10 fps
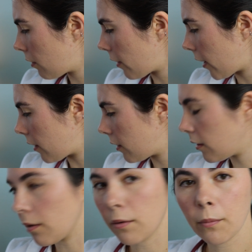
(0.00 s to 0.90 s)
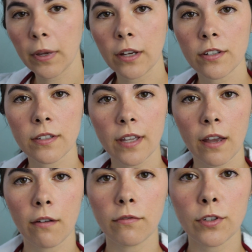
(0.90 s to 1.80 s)
Alright, and then we just
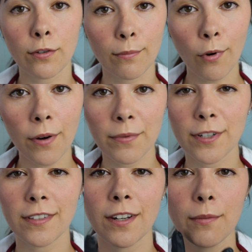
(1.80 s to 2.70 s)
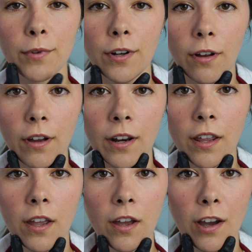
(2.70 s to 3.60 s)
have two more. We're just going to put it
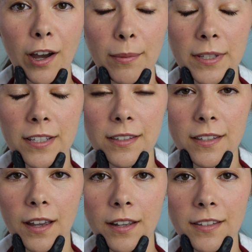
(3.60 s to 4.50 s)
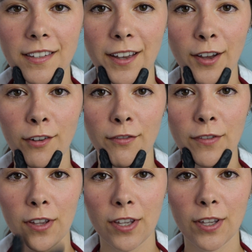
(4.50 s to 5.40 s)
on opposite sides
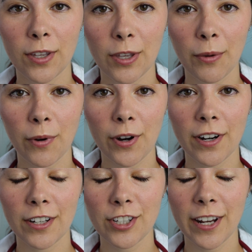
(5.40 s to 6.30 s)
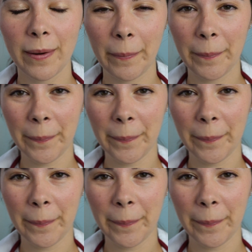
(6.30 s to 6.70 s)
of your chin.